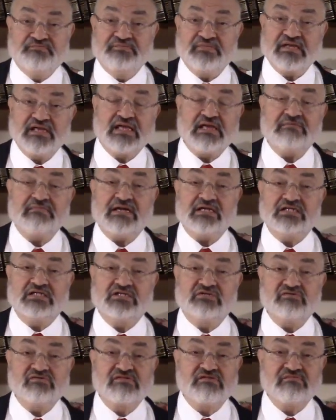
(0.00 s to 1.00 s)
He came back to
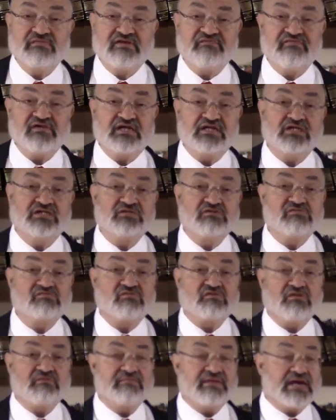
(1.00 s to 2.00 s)
Jerusalem and he found the Jews
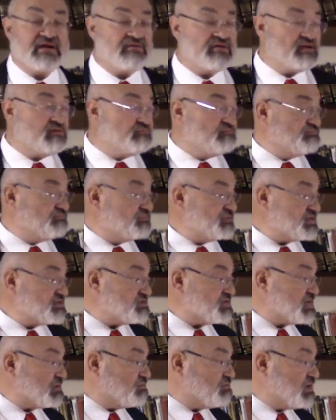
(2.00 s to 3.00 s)
were all married,
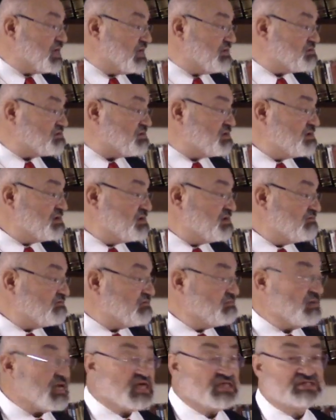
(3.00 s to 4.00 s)
set up wives,
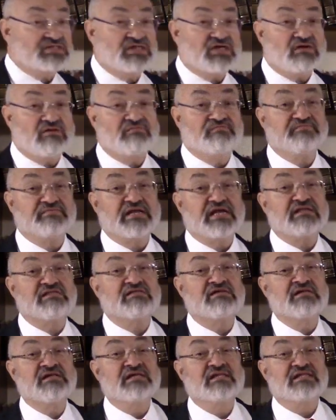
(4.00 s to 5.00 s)
from Ashdod,
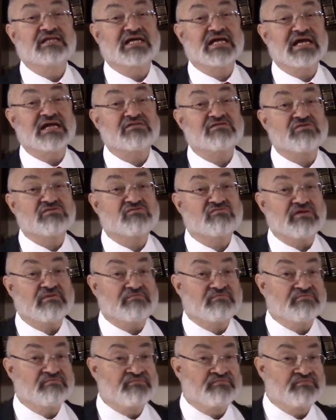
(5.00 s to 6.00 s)
that's the Gaza
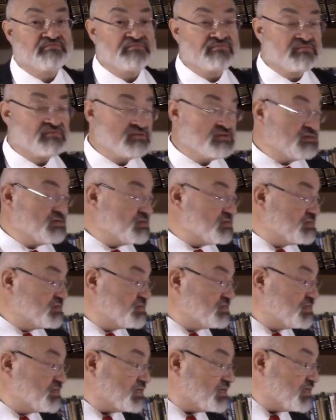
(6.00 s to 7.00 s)
Strip,
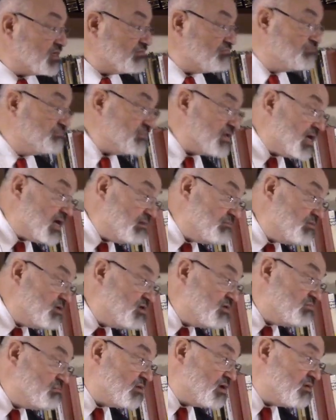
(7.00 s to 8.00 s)

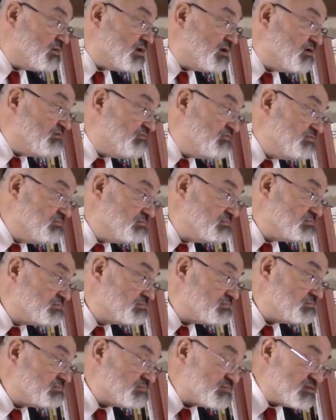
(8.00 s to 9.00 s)
Ammon, Moab,
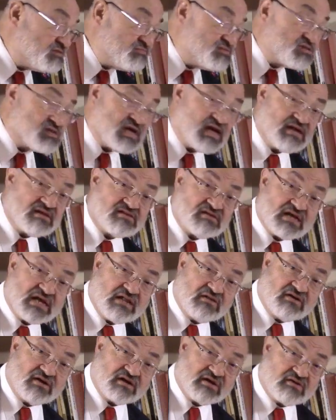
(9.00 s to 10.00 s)
besides the
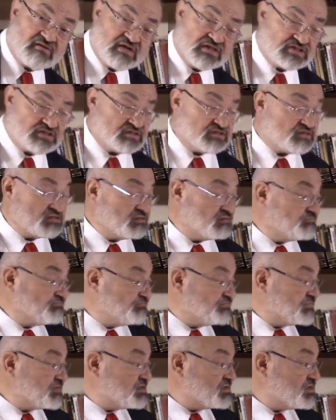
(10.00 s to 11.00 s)
halachic questions.
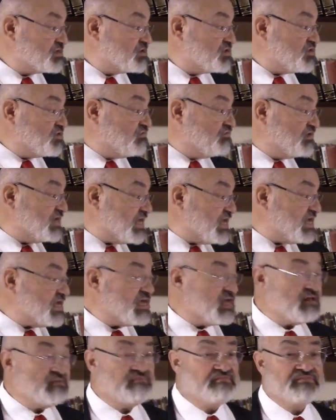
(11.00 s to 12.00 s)

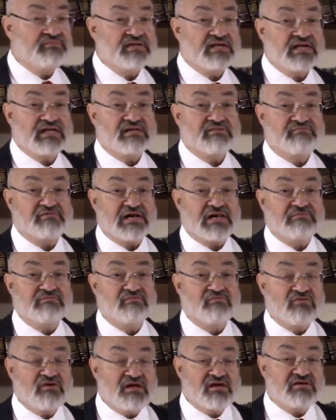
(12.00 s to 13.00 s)
Uvenehem, and the
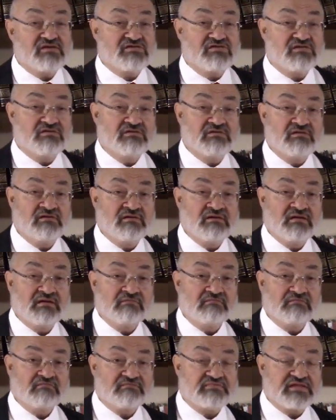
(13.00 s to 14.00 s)
problem was
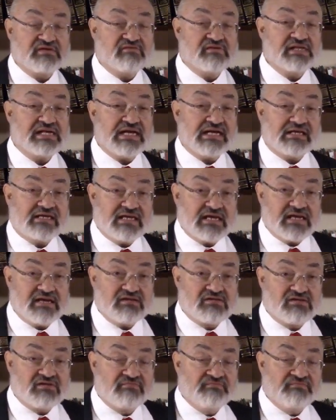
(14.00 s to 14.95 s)
that when they had kids,